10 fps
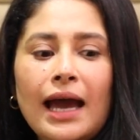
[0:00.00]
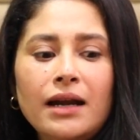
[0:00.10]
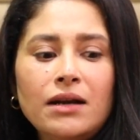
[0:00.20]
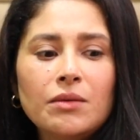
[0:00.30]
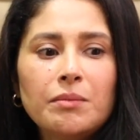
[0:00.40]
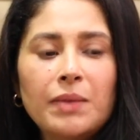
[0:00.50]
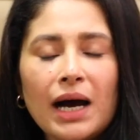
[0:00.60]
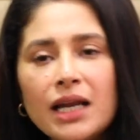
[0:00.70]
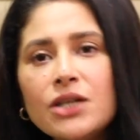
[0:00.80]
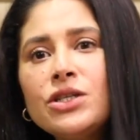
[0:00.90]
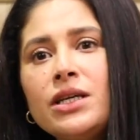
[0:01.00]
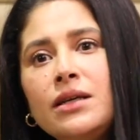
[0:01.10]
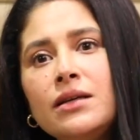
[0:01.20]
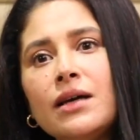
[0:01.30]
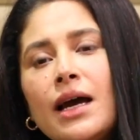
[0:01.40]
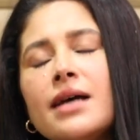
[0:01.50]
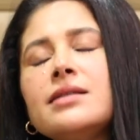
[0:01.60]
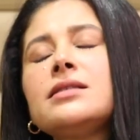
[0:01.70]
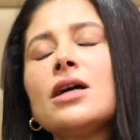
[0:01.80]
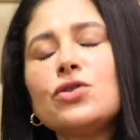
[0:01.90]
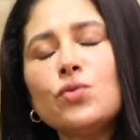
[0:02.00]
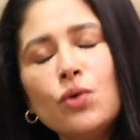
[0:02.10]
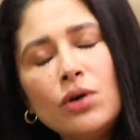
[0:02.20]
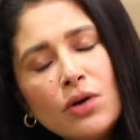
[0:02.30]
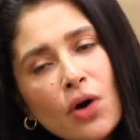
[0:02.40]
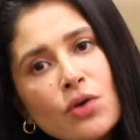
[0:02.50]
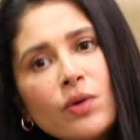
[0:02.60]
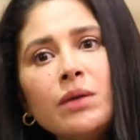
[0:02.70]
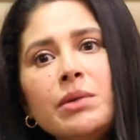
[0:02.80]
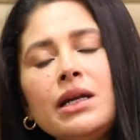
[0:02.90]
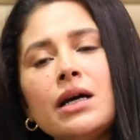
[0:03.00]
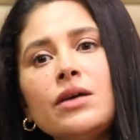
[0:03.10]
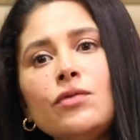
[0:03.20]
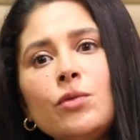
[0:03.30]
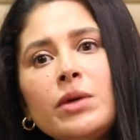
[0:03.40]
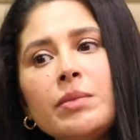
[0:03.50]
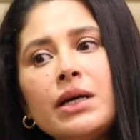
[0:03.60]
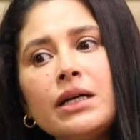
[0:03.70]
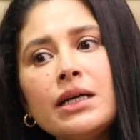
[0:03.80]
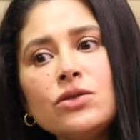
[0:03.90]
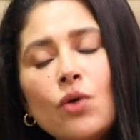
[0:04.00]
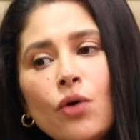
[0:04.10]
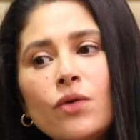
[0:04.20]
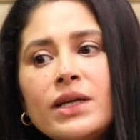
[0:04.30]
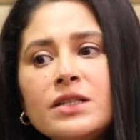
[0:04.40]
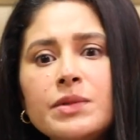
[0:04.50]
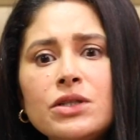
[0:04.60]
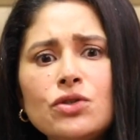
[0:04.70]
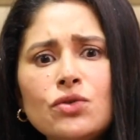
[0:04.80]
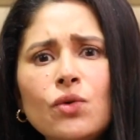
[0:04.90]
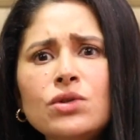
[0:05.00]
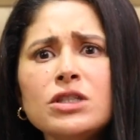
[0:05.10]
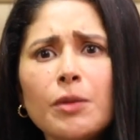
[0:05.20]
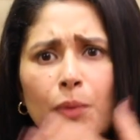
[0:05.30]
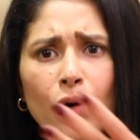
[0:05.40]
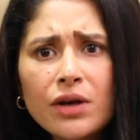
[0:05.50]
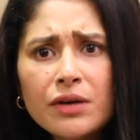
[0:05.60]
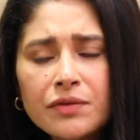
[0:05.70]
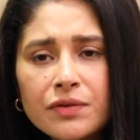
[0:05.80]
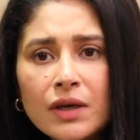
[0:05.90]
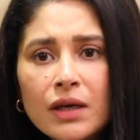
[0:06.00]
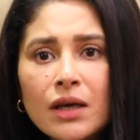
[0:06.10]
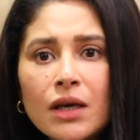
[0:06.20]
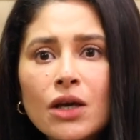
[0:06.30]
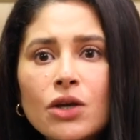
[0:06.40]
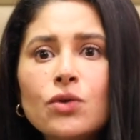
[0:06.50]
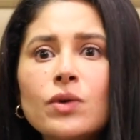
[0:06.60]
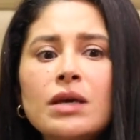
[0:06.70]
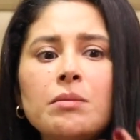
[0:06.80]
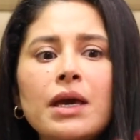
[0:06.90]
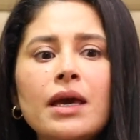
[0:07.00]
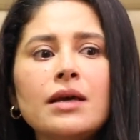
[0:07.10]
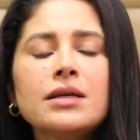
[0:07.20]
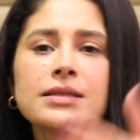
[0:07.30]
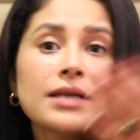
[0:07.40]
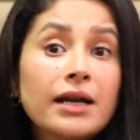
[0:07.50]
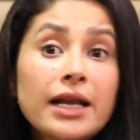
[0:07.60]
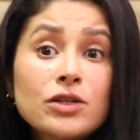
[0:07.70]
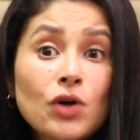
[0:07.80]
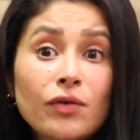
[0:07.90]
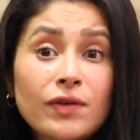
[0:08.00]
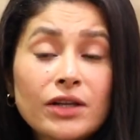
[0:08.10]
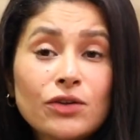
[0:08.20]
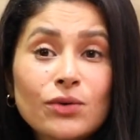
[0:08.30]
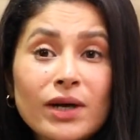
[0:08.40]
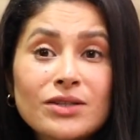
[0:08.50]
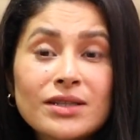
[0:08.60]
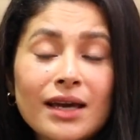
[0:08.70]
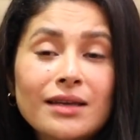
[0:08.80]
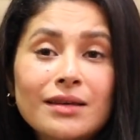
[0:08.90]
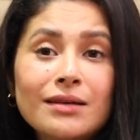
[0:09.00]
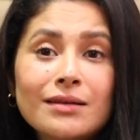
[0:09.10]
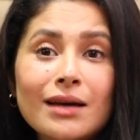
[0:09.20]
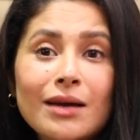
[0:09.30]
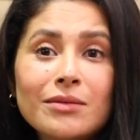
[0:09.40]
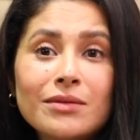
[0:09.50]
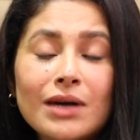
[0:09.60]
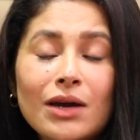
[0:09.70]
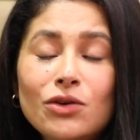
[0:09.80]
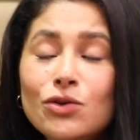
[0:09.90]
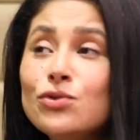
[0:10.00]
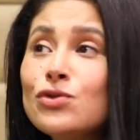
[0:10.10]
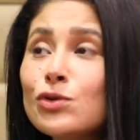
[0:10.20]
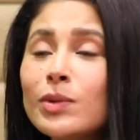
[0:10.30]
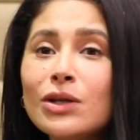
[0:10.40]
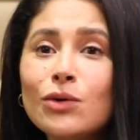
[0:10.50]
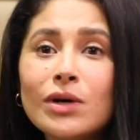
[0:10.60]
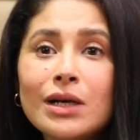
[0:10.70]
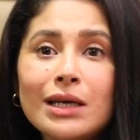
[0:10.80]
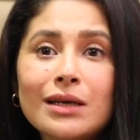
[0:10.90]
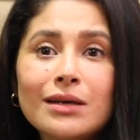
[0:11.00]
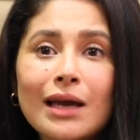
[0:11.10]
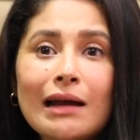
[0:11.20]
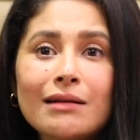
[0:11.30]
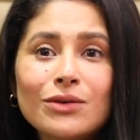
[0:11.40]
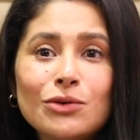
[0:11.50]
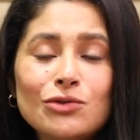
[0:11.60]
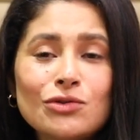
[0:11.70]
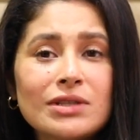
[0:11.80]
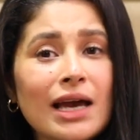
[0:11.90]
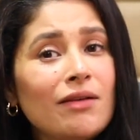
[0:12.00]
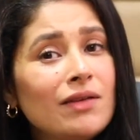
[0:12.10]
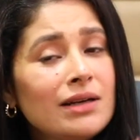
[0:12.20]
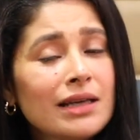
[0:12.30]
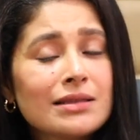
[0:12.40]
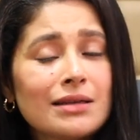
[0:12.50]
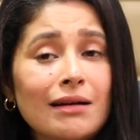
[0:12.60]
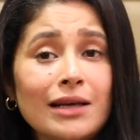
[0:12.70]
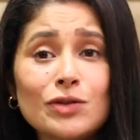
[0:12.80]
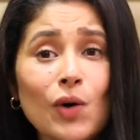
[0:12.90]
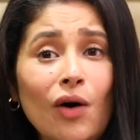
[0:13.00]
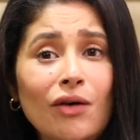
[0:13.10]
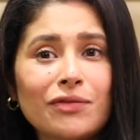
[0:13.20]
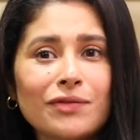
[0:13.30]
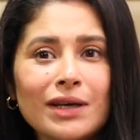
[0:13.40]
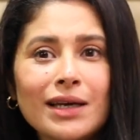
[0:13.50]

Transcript: And Balaji has, touch wood, not only been lucky for me, but it has always been so supportive. Kyunki main Sundays off leti hun. I think I used to be the only actor who used to say, I will take Sundays off.